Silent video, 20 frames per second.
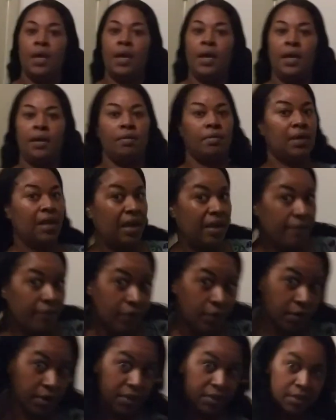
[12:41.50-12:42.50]
I don't like
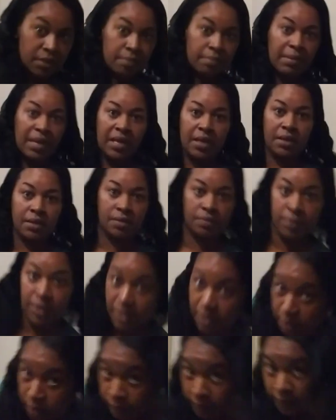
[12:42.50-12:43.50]
for it to make its
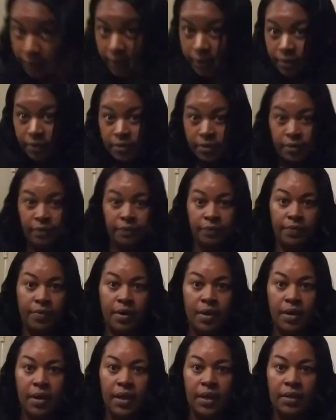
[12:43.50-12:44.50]
way over here to the
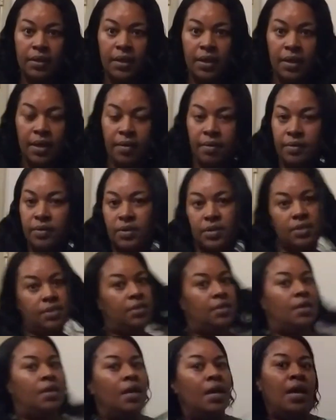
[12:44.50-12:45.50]
front like that.
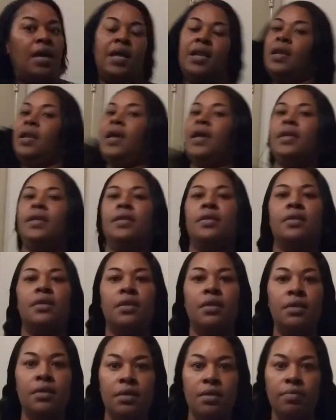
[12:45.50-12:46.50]
I like the
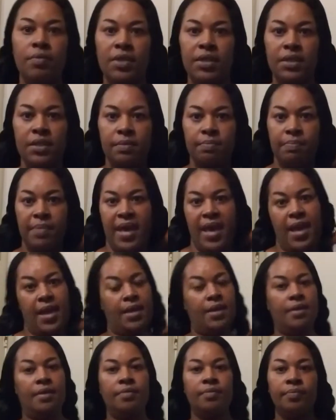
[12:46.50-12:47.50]
look when it's
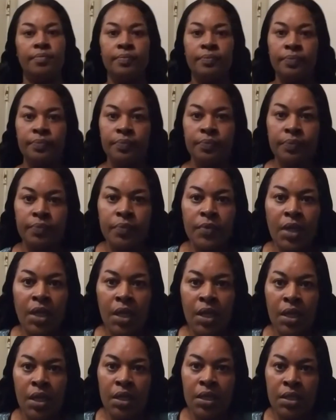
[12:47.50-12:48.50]
back.
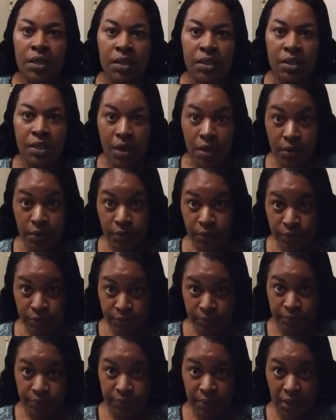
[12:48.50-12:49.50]
So,
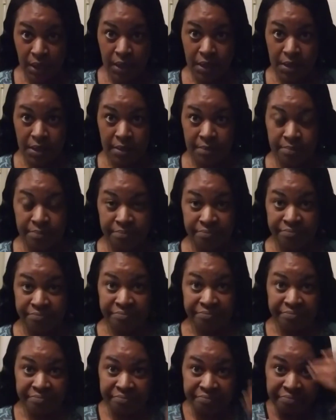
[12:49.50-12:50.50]
I
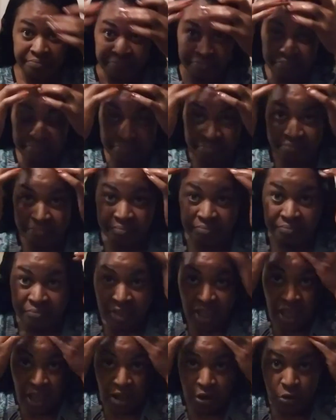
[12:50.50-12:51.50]

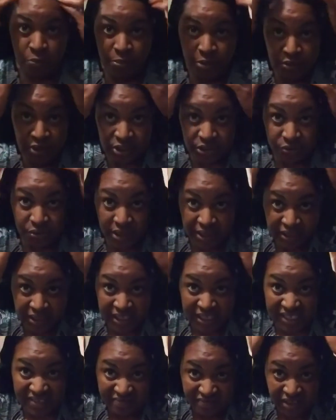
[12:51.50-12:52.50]
hope you enjoyed
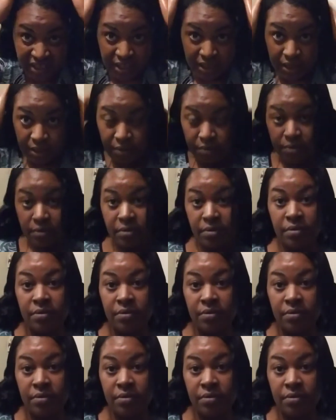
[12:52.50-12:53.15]
this video.